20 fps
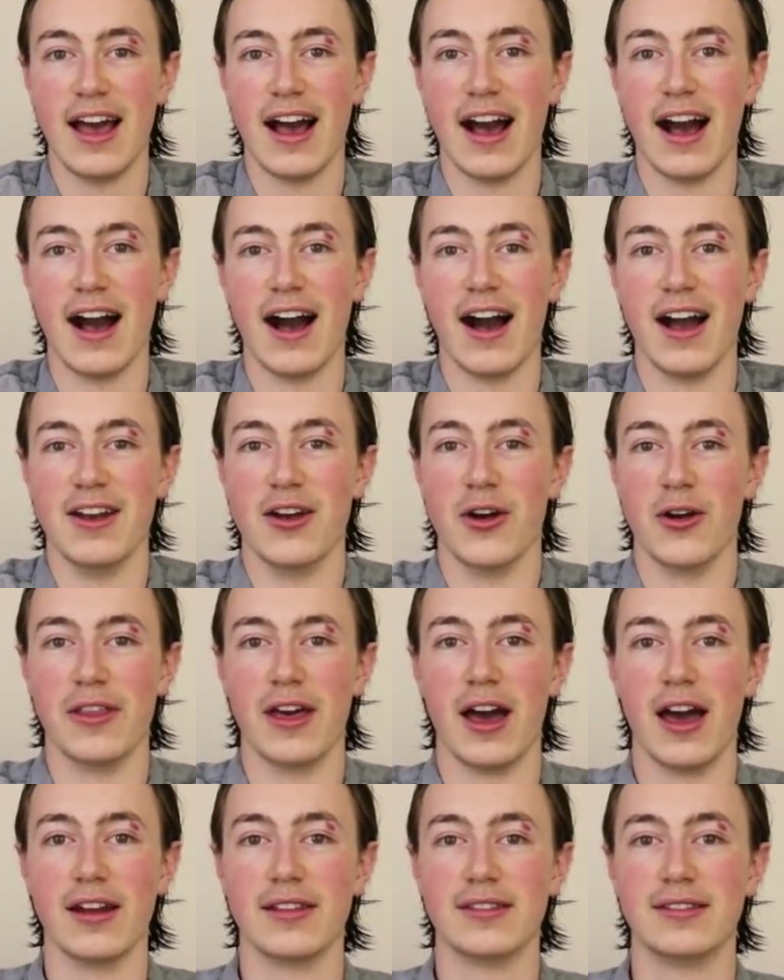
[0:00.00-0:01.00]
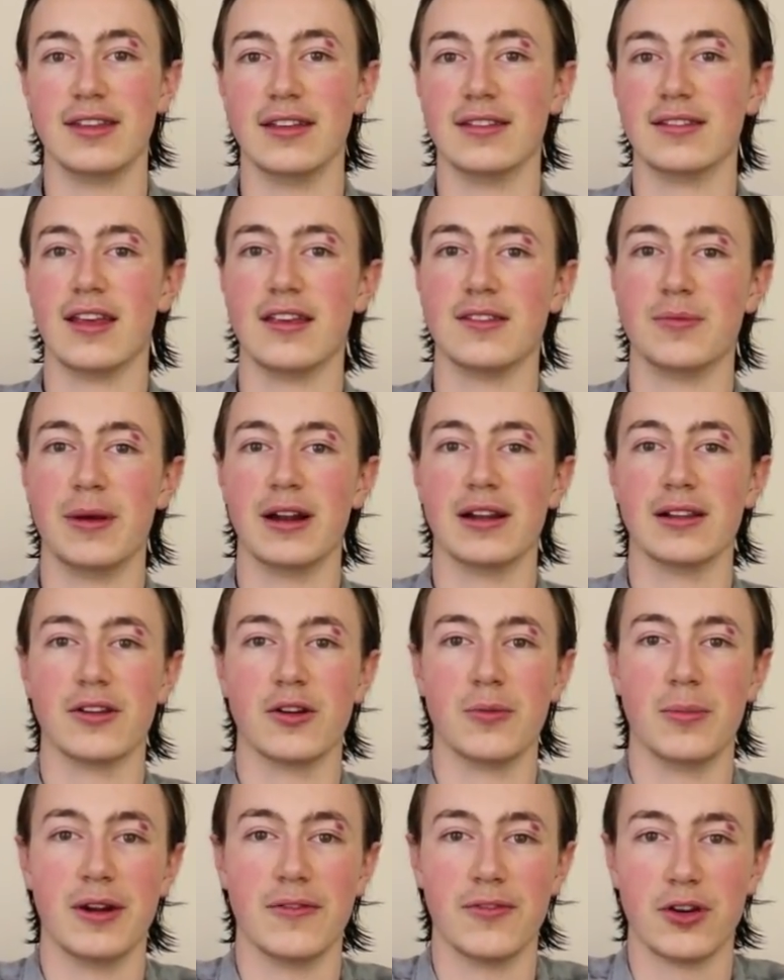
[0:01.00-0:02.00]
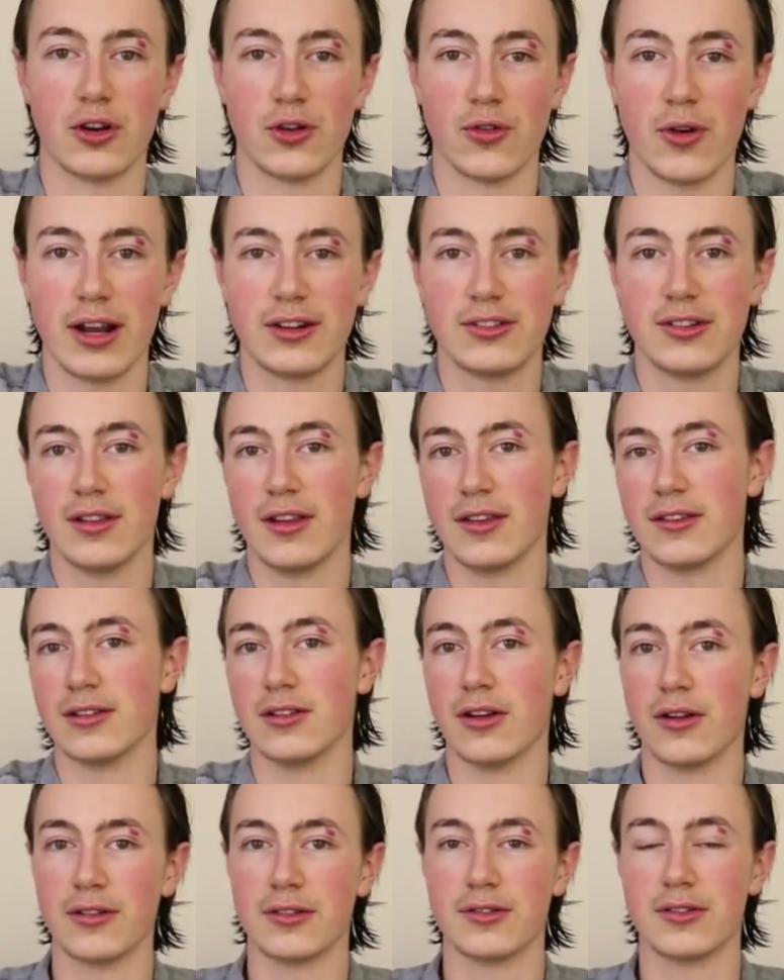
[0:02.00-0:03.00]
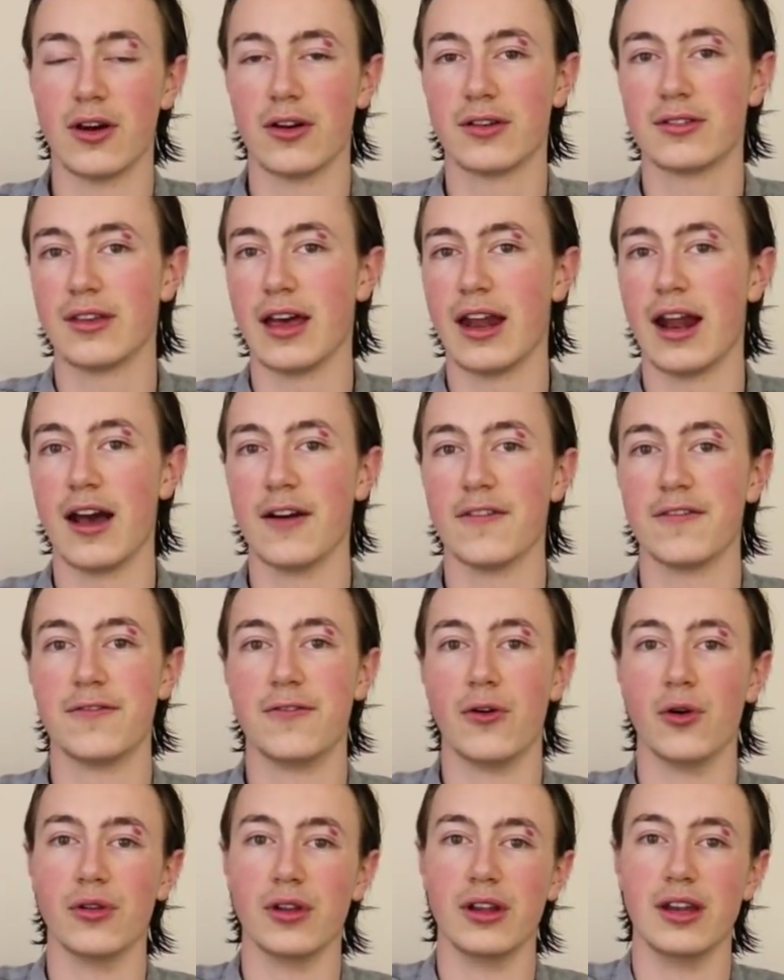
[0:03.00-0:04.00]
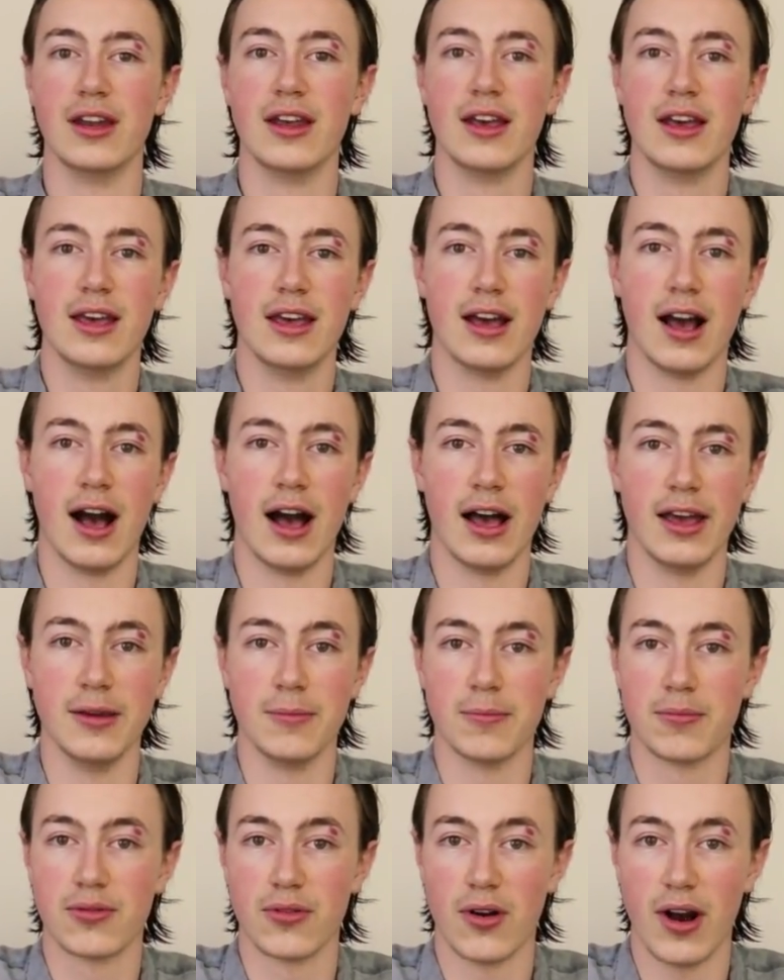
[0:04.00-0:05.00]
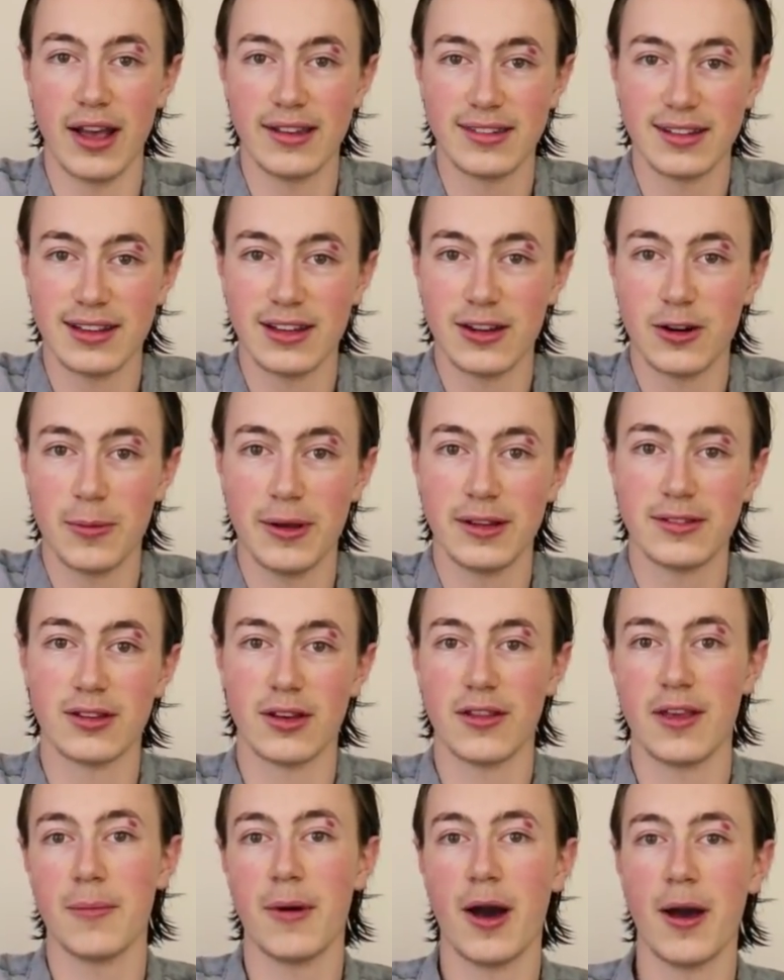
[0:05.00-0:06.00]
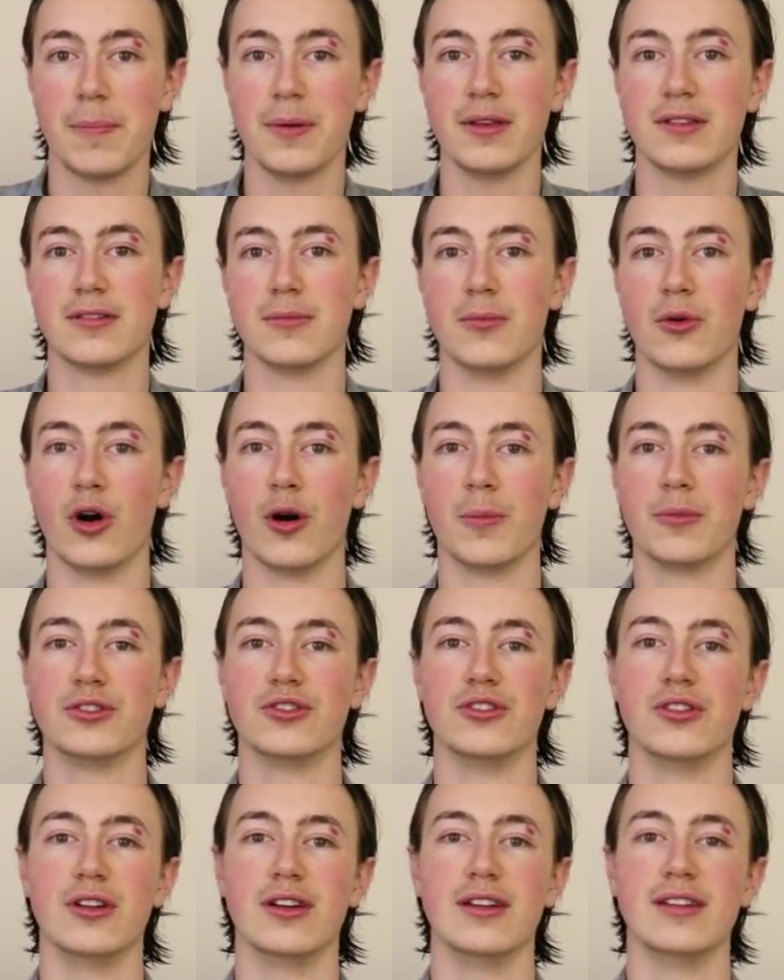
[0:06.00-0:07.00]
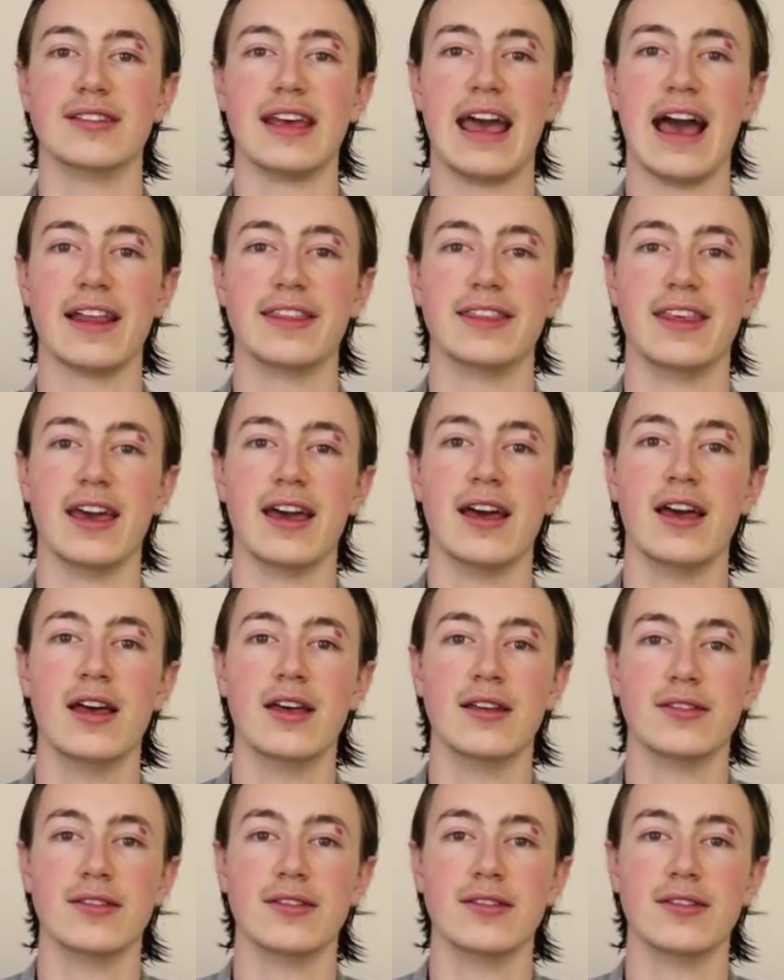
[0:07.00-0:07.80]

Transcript: Uh, I know that since there's been a little bit of a correction, there's a lot of stocks that have fallen uh, in price a little bit. So there might be some more opportunities out there.